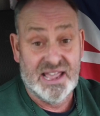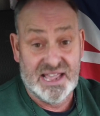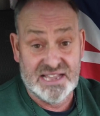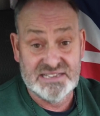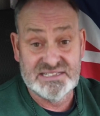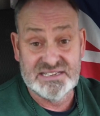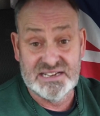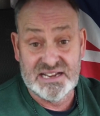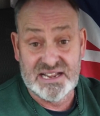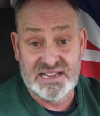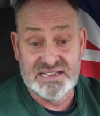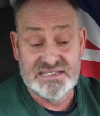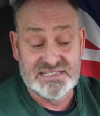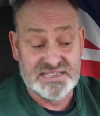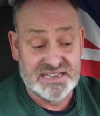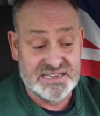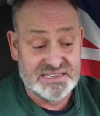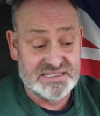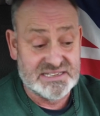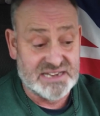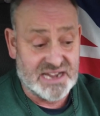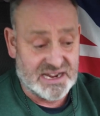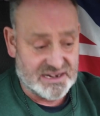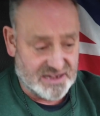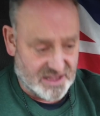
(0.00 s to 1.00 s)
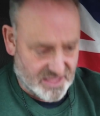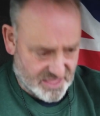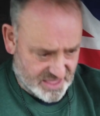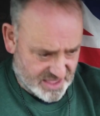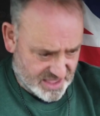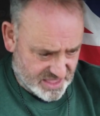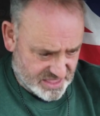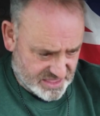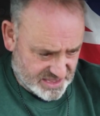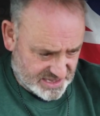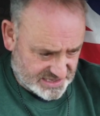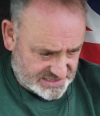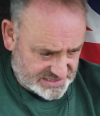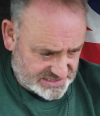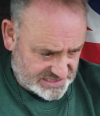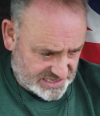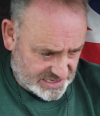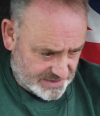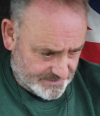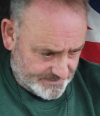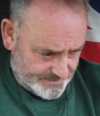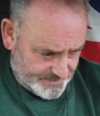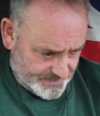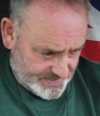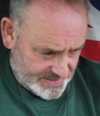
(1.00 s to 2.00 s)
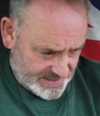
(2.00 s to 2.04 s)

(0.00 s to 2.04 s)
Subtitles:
It's an 18 ton. They're thirsty.